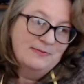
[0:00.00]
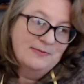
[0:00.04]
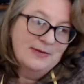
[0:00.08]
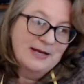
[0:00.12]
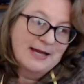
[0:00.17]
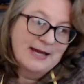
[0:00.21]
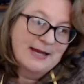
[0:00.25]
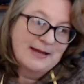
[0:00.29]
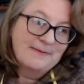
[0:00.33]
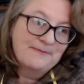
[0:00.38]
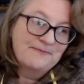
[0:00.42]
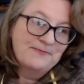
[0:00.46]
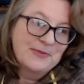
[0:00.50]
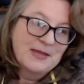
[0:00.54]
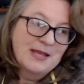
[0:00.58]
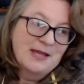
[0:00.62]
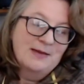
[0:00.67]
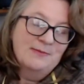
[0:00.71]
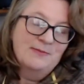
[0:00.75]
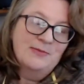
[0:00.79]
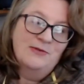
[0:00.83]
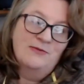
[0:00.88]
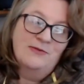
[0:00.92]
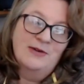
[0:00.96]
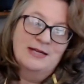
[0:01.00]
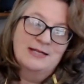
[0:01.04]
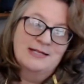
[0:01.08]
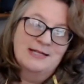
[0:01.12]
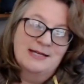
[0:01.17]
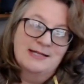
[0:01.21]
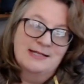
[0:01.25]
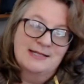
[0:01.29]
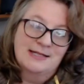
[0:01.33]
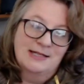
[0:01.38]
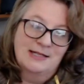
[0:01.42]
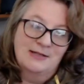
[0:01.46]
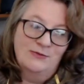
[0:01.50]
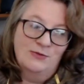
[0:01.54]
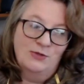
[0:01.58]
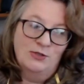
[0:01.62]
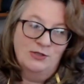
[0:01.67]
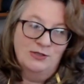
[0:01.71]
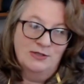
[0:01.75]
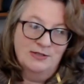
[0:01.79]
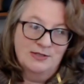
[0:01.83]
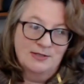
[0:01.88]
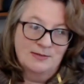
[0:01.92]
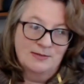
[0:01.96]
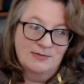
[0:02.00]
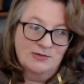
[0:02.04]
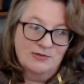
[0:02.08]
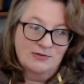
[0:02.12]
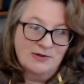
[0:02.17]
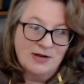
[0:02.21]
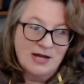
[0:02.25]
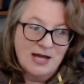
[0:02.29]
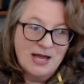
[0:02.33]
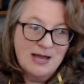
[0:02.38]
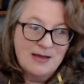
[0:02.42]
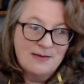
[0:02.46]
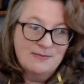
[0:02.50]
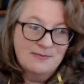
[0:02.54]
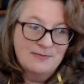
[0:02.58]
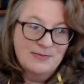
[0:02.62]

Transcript: it'd be fantastic if you could subscribe,